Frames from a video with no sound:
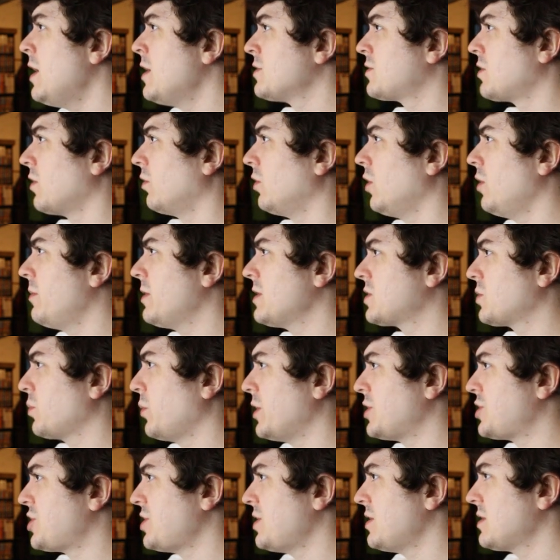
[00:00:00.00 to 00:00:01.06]
So, Luminous
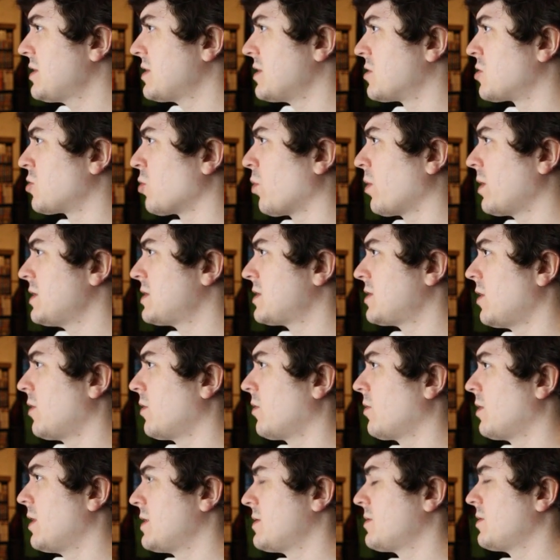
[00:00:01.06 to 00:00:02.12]
Witches, the story
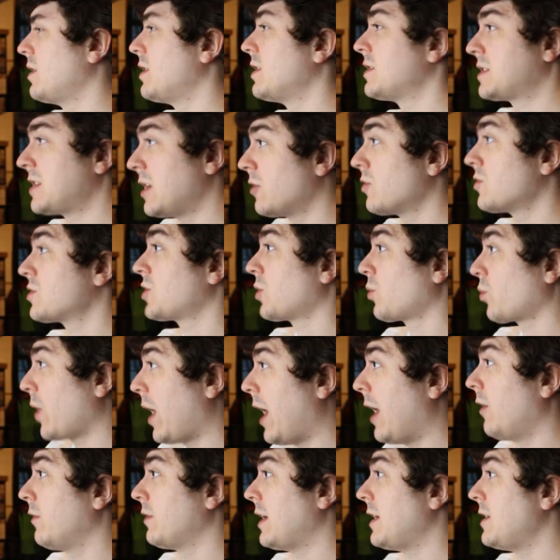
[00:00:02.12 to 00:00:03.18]
center- uh, centers
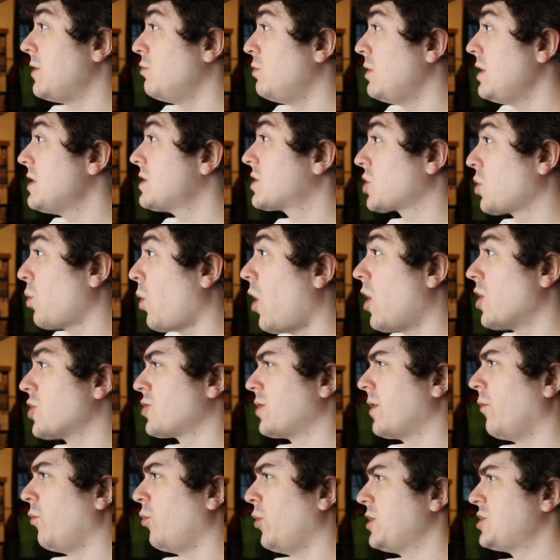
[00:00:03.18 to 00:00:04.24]
around a unique
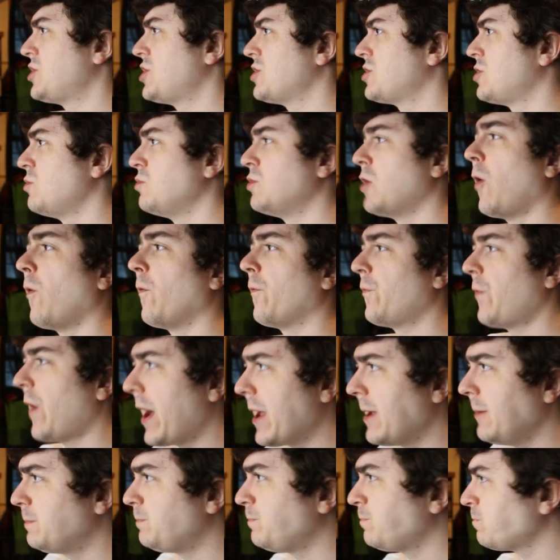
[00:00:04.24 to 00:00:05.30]
squadron of witches who don't
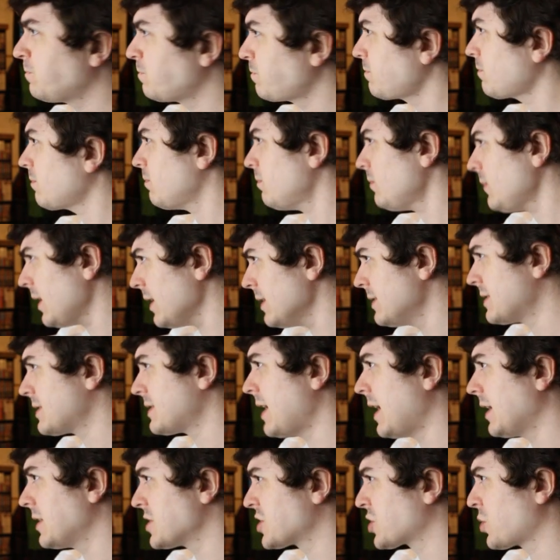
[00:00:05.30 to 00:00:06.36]
fight.
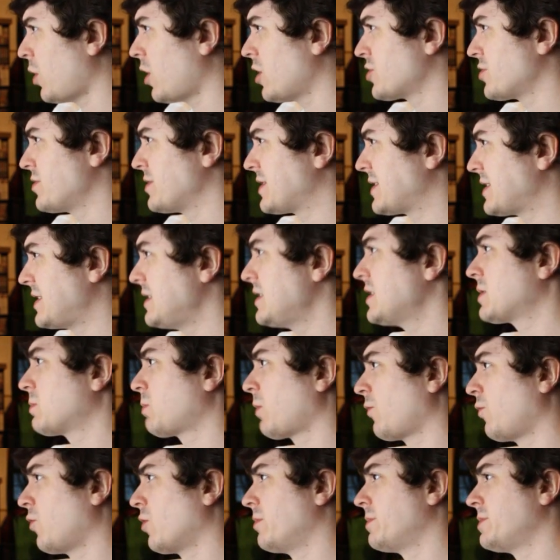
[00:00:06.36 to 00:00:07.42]
Instead, the squadron sings and
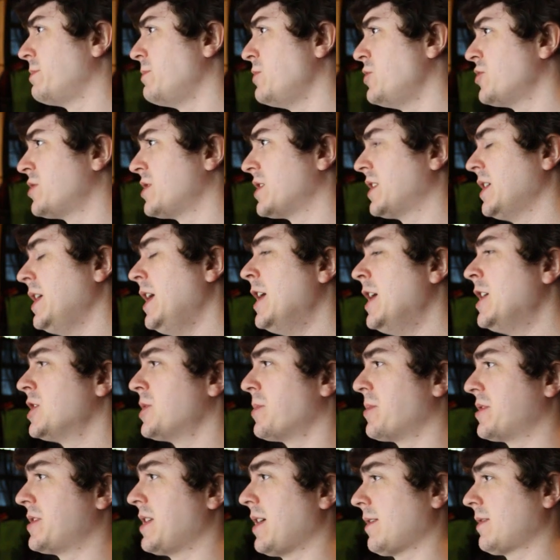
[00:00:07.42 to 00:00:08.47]
performs music to
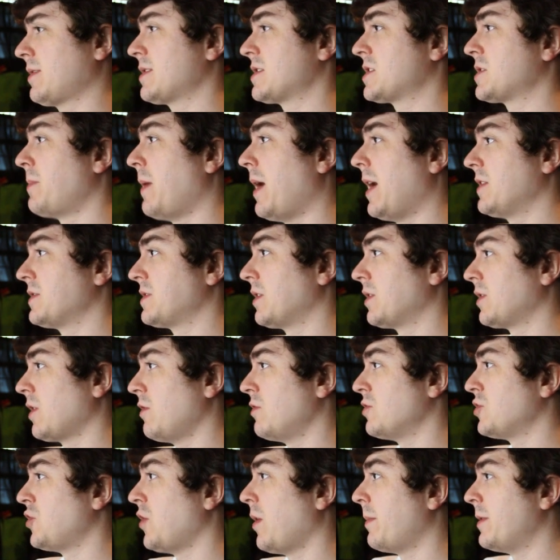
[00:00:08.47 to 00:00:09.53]
protect the smiles of
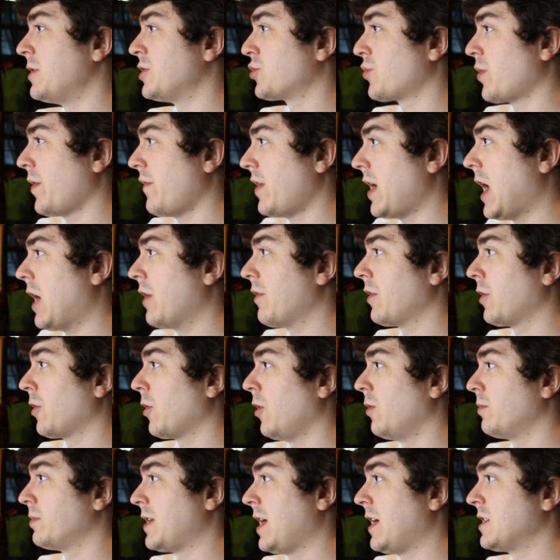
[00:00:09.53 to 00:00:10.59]
those who have been driven out of their
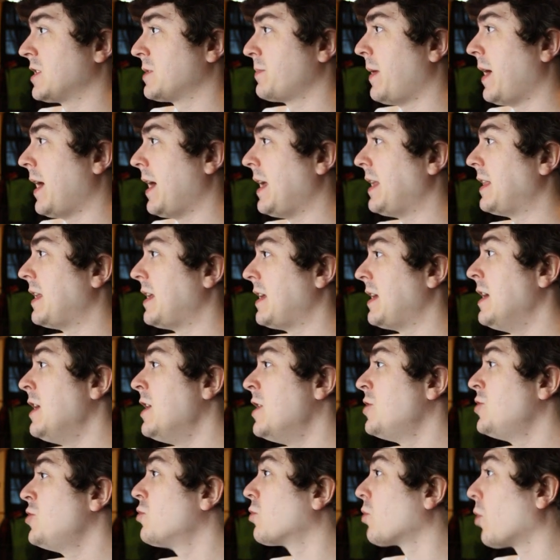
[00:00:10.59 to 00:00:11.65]
hometowns by the
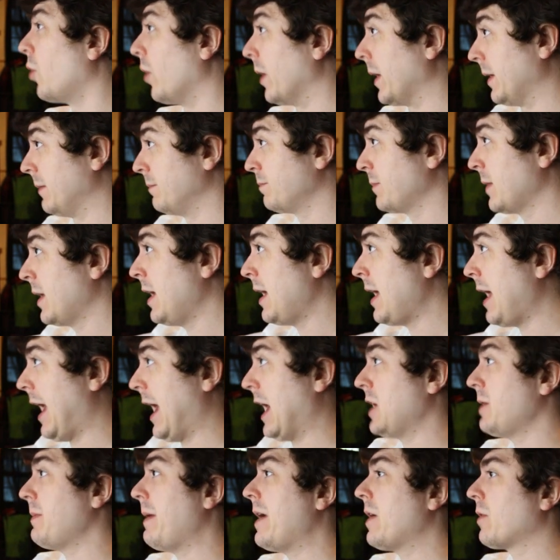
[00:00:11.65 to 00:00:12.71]
Neuroi.
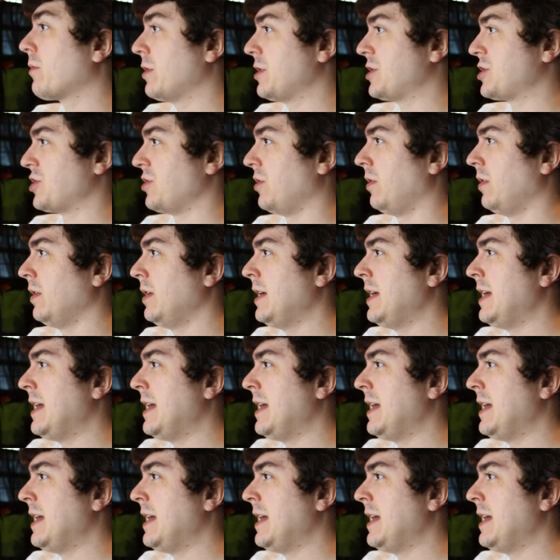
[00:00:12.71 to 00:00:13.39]
Anime original.